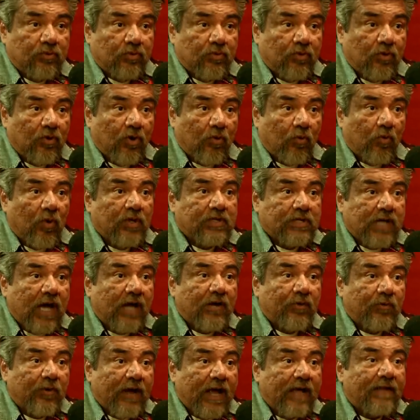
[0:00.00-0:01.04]
or how to
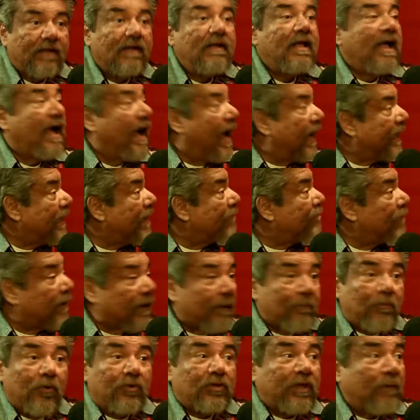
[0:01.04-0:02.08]
react. I got fucking
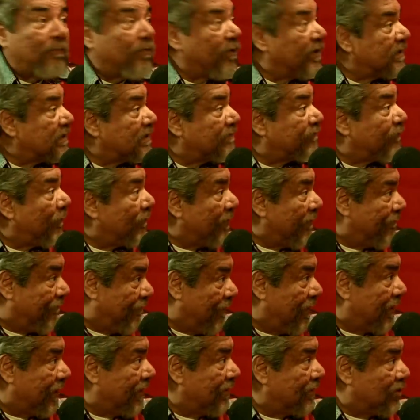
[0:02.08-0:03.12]
birthday presents from the
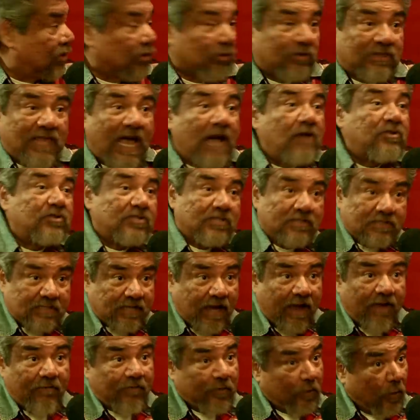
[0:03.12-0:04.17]
fucking 2000s I
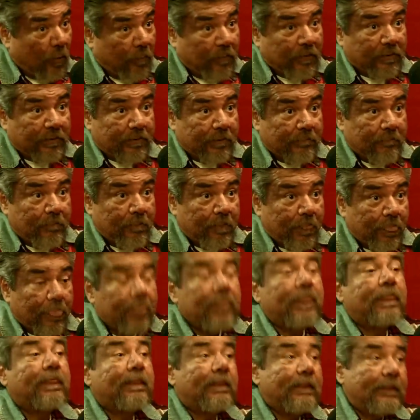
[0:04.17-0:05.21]
haven't opened.
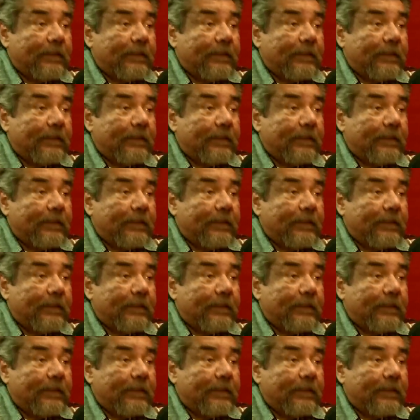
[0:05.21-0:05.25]
Really,